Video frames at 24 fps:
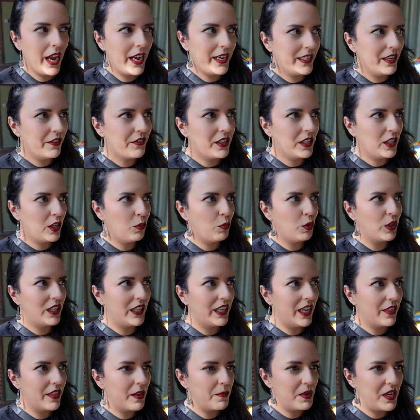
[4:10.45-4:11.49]
I definitely wouldn't
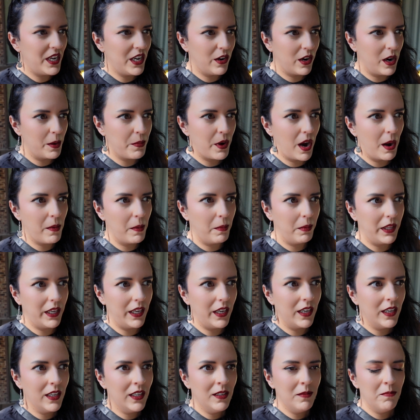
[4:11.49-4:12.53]
get them here. I'd
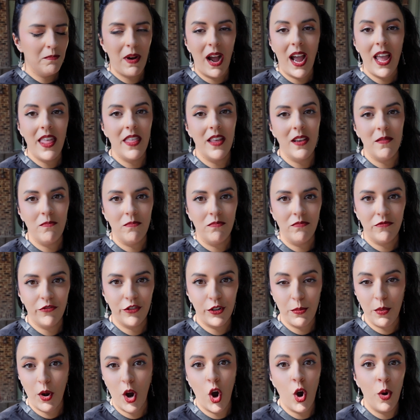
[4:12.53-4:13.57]
probably buy them
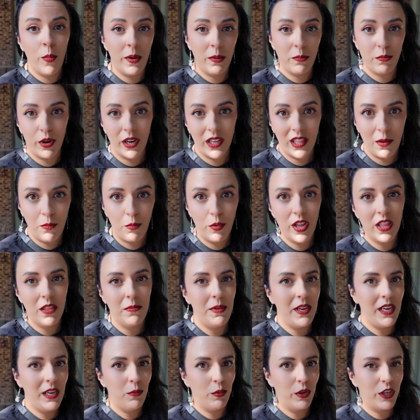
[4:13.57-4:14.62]
from home and bring them with
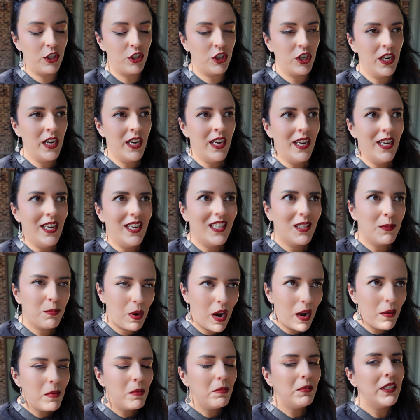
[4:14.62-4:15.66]
me, which is
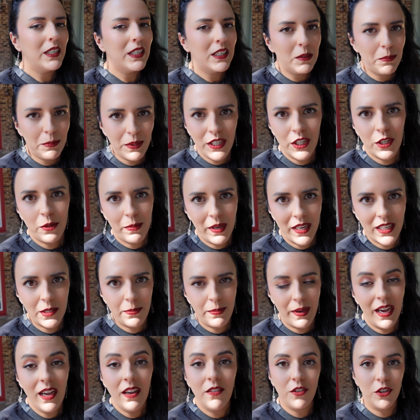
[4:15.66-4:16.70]
probably going to be your best
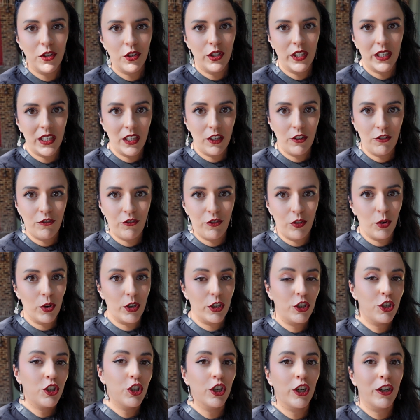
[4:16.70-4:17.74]
bet if you're looking
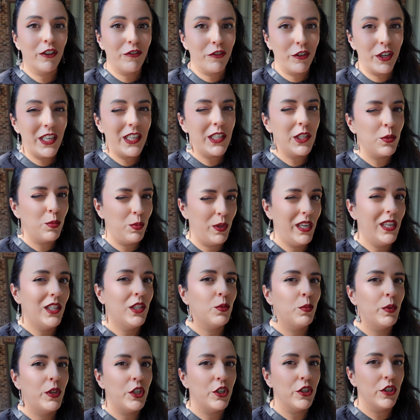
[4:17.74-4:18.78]
for sugar-free
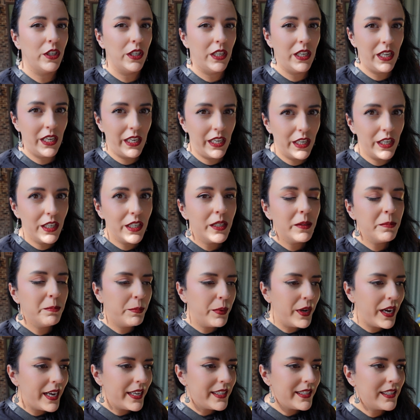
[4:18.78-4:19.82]
sweets when you're here,
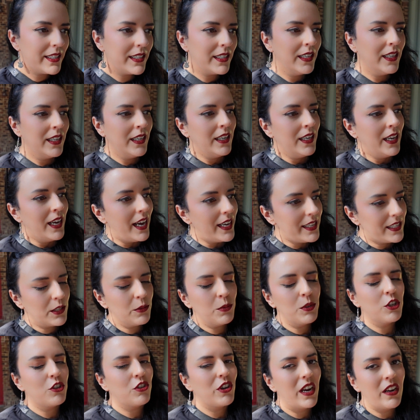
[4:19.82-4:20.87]
but I still
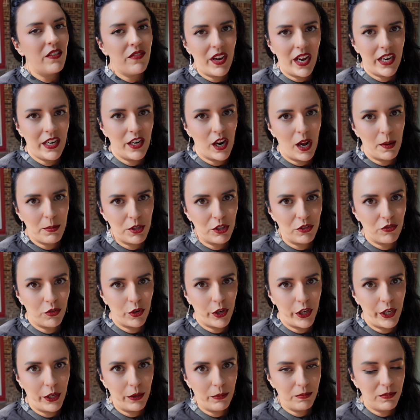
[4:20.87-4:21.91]
want to try and find an option for
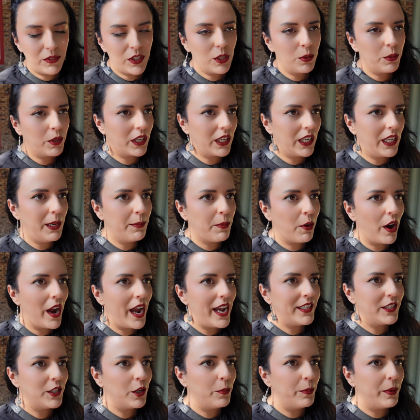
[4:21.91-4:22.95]
you, so we're going to keep our
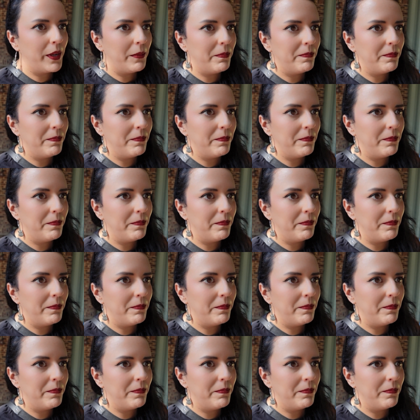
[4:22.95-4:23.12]
eyes open.